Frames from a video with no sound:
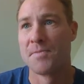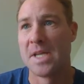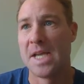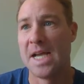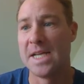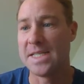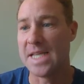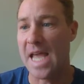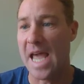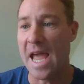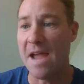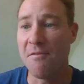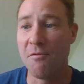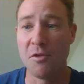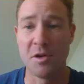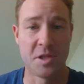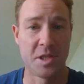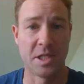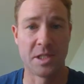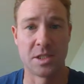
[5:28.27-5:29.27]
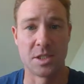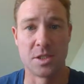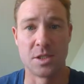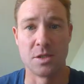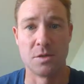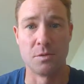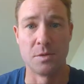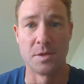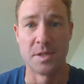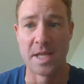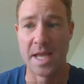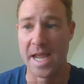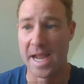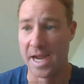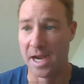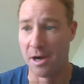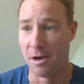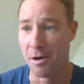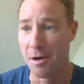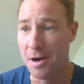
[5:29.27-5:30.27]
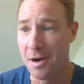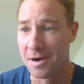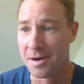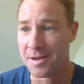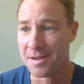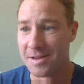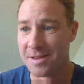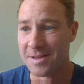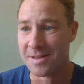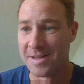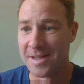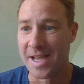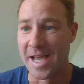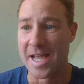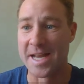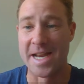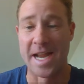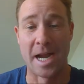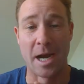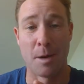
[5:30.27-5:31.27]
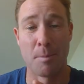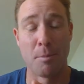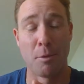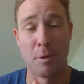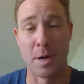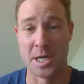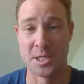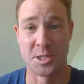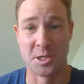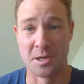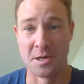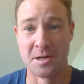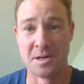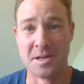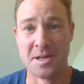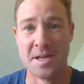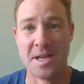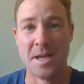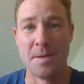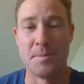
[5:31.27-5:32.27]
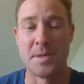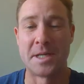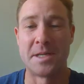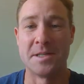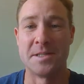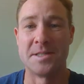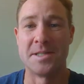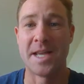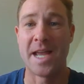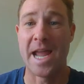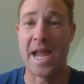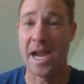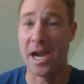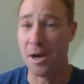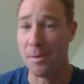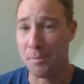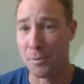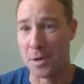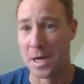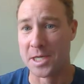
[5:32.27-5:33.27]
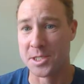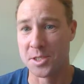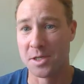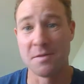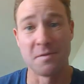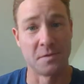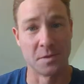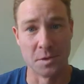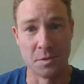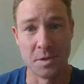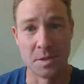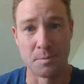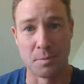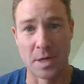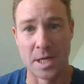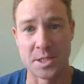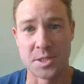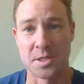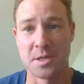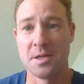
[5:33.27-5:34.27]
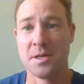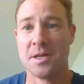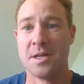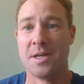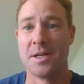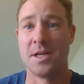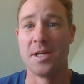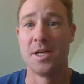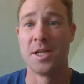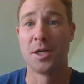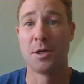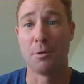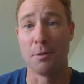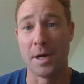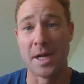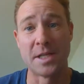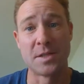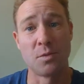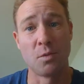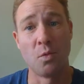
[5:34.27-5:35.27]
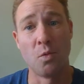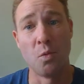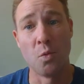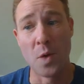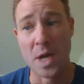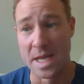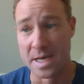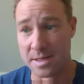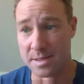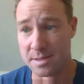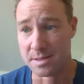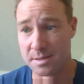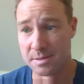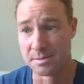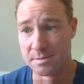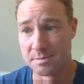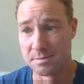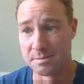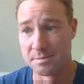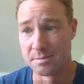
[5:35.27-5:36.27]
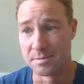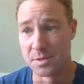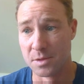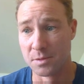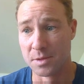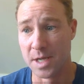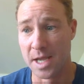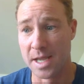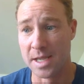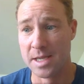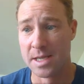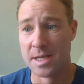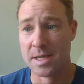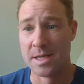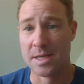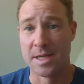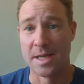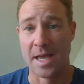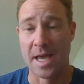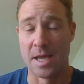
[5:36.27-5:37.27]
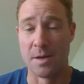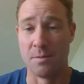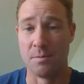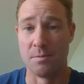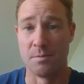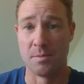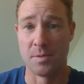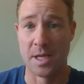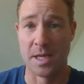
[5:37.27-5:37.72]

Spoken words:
has everything to do with air and air pressure, because air pressure, fluid pressure, creates wind, okay? And